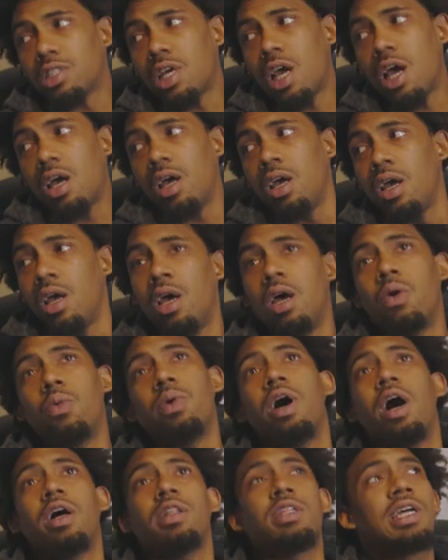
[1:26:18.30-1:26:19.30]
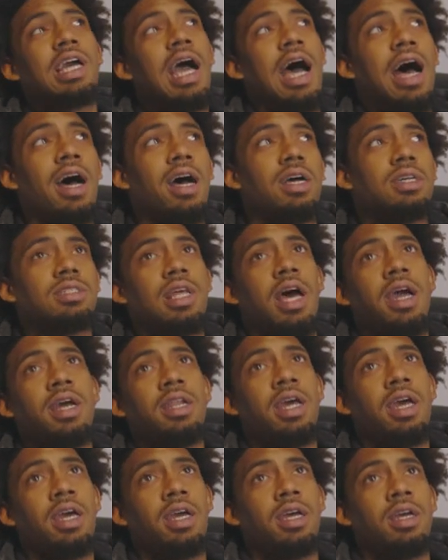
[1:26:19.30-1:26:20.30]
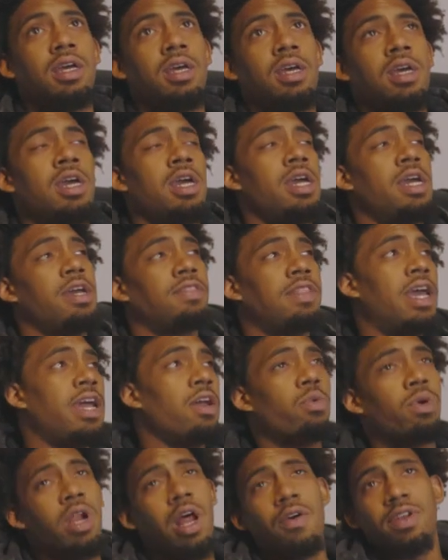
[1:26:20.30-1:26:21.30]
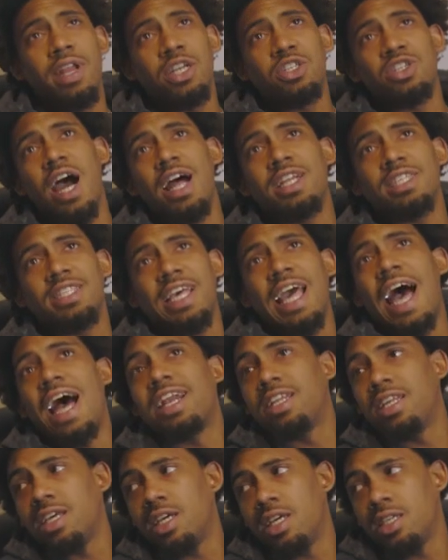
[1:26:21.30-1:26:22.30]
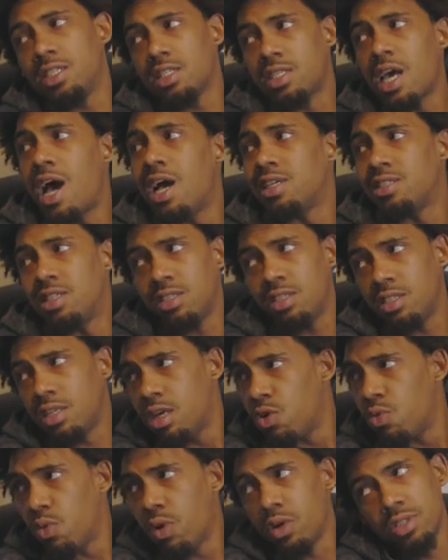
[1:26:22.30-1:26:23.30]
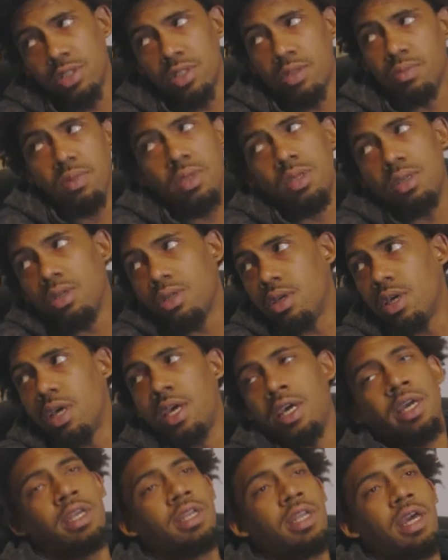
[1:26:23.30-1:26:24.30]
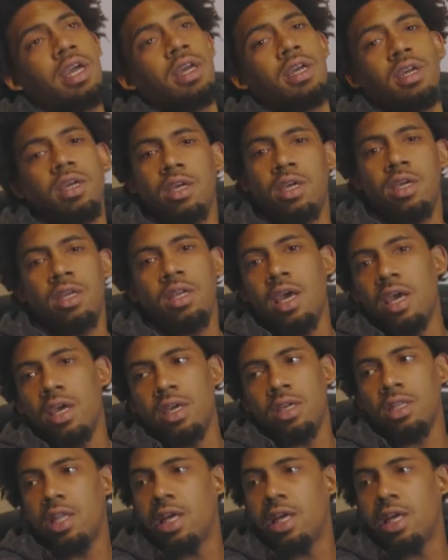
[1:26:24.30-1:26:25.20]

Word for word: shot when other guys like that if they whatever they tried to say I did is God has done worse than me. Yeah, and they yeah. and they